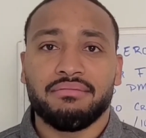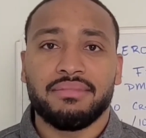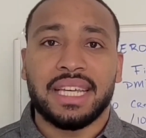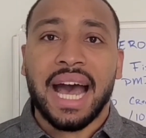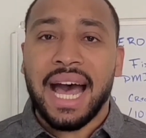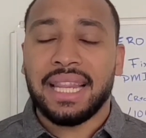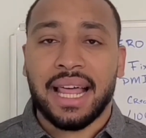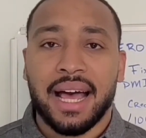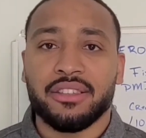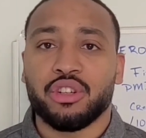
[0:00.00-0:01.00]

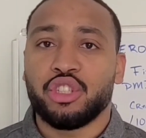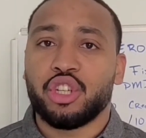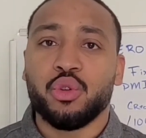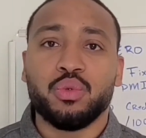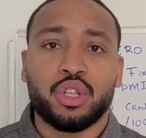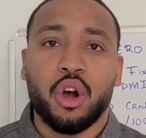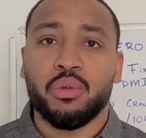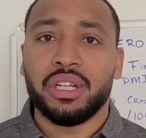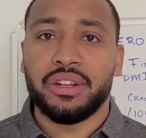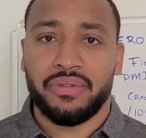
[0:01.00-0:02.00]
guidelines are two
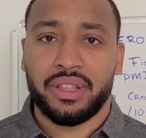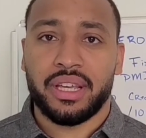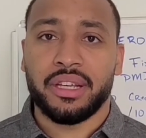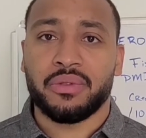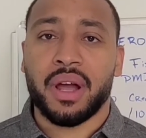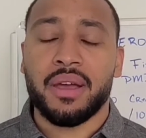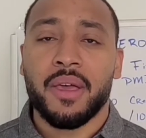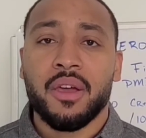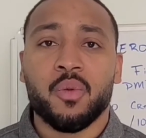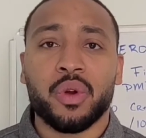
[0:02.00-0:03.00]
totally different things, right?
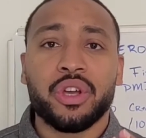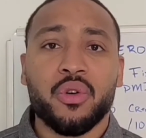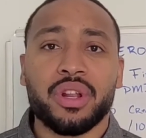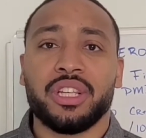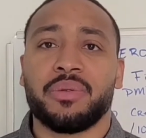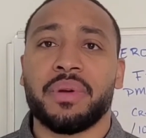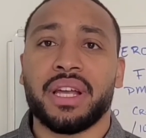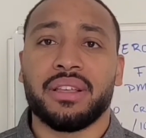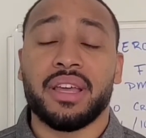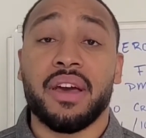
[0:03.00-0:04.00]
When we go and
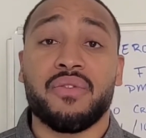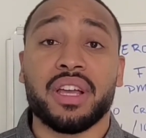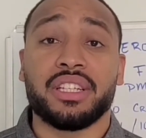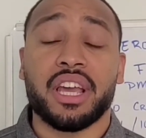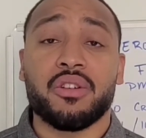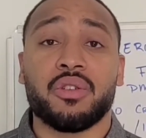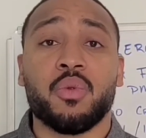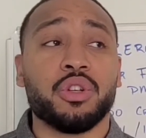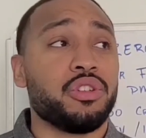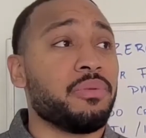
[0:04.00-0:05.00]
inspect it, FHA going to
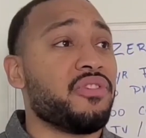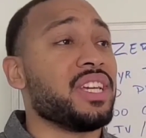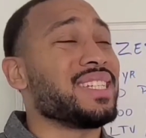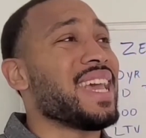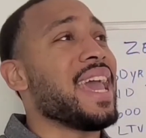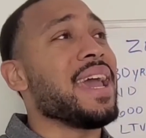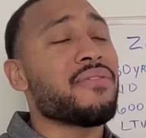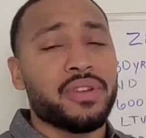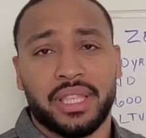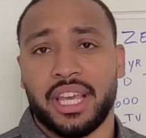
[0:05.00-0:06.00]
want you to fix
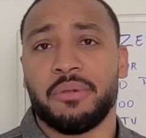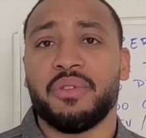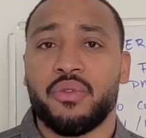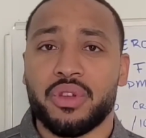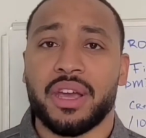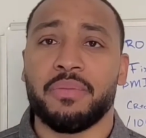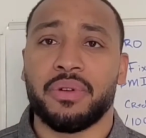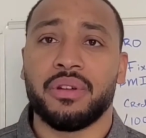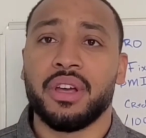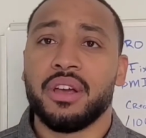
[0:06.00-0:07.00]
everything before they
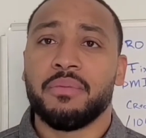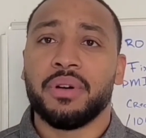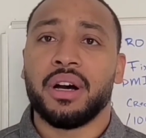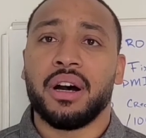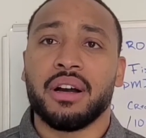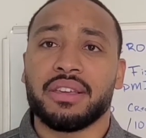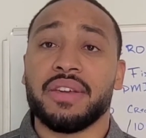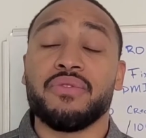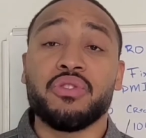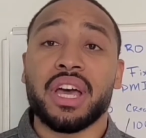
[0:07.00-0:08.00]

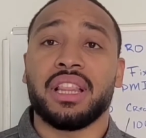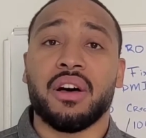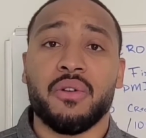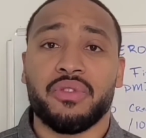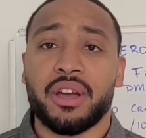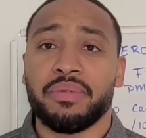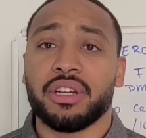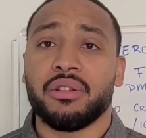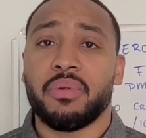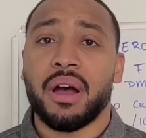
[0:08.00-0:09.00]
give you that loan for that
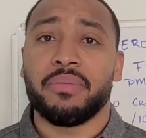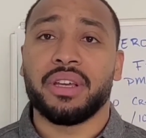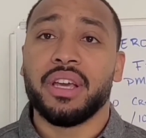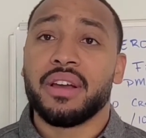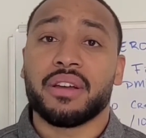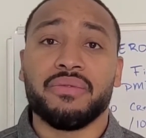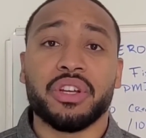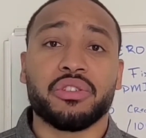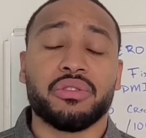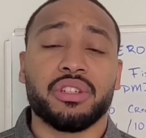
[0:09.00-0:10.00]
particular property.
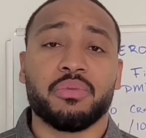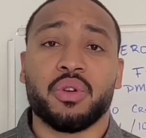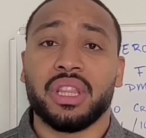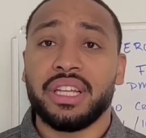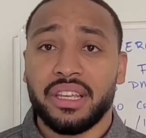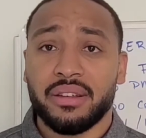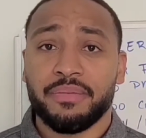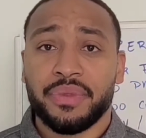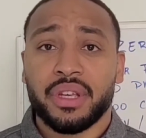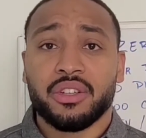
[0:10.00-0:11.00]
Conventional is more lenient.
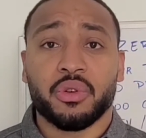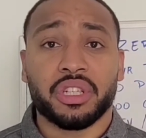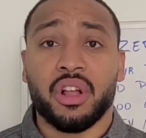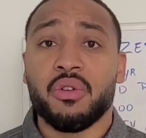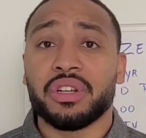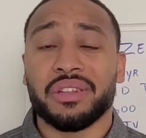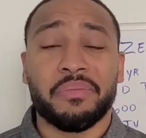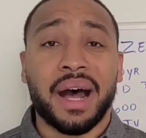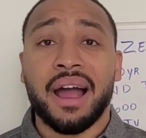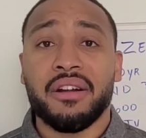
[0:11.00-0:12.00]
So as long as the
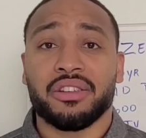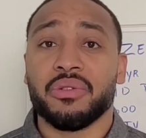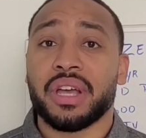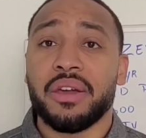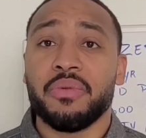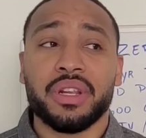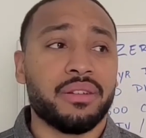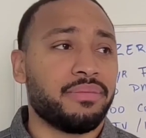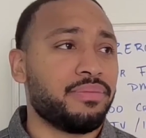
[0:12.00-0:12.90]
buyer is okay with it,